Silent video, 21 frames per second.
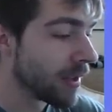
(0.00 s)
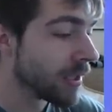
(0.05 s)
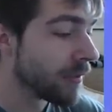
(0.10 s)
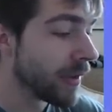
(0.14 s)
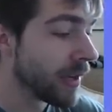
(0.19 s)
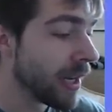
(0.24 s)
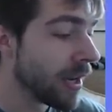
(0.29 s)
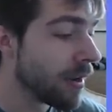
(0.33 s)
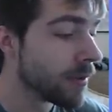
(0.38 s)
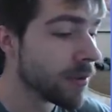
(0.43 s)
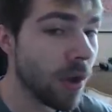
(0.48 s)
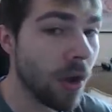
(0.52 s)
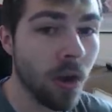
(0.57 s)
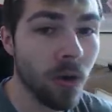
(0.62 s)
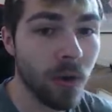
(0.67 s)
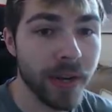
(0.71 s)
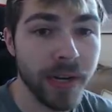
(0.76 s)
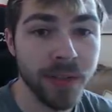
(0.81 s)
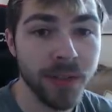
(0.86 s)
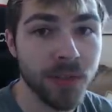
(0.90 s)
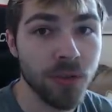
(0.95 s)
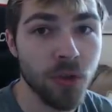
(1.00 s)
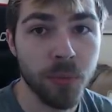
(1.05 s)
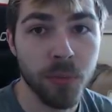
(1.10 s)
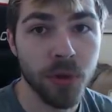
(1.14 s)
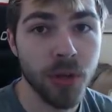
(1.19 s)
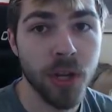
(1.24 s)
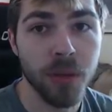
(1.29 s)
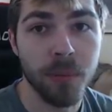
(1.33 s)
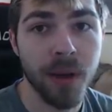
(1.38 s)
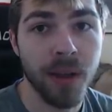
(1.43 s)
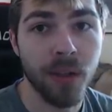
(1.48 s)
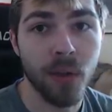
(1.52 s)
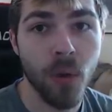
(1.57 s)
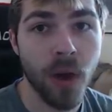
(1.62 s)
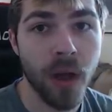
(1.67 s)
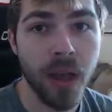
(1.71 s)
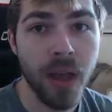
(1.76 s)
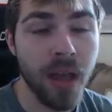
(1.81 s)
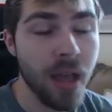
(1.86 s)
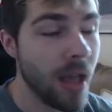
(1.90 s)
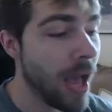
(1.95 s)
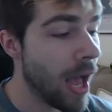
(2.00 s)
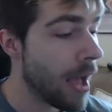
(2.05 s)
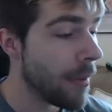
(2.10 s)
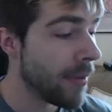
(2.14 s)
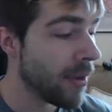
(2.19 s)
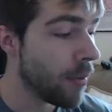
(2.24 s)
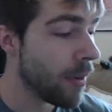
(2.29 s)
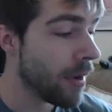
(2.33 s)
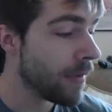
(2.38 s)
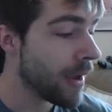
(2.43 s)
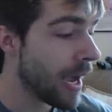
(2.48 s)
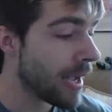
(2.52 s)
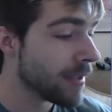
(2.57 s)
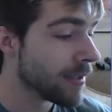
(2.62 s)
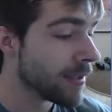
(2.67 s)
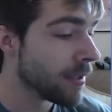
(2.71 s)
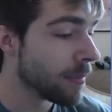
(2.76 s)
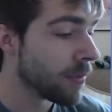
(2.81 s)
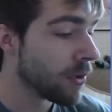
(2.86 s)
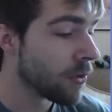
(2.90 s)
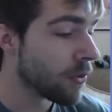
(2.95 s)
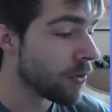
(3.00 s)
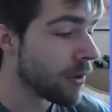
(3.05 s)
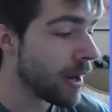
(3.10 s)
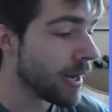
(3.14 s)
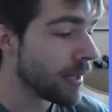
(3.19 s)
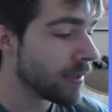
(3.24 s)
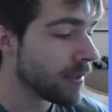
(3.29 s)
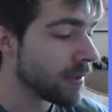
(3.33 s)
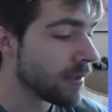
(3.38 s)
This video is already super good, by the way. I mean, we've gotten some great